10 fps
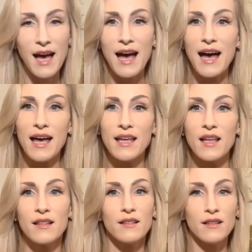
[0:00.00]

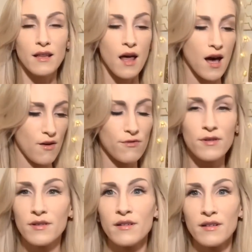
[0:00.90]
I love,
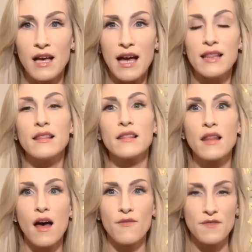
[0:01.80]
I
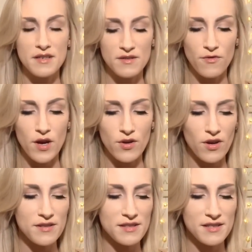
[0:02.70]
love this
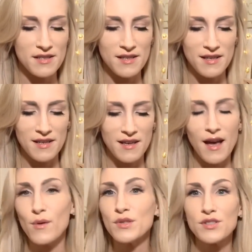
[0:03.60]
fragrance.
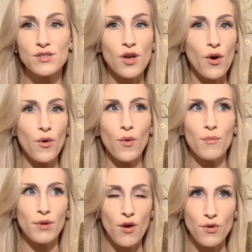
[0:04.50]
I was so
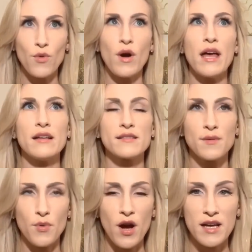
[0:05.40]
blown away and
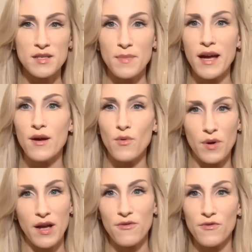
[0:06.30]
surprised by it
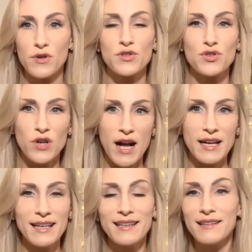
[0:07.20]
when I first
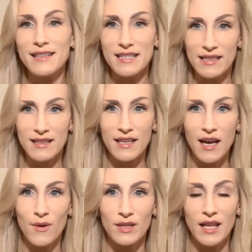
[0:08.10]
tried it. Didn't
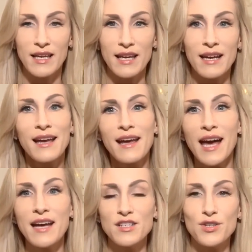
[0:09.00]
think I would like it.
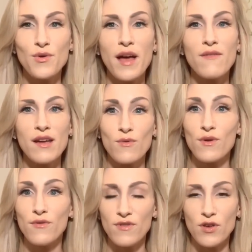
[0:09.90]
I do have a
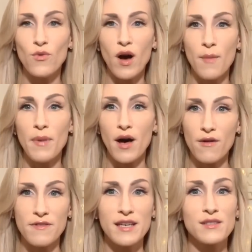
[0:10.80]
review up
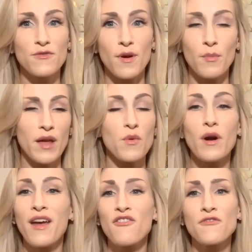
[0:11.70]
of this from like
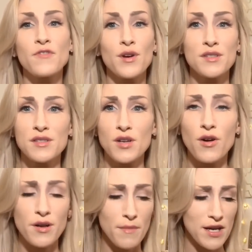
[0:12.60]
when I first
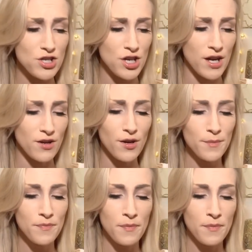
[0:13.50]
started my channel.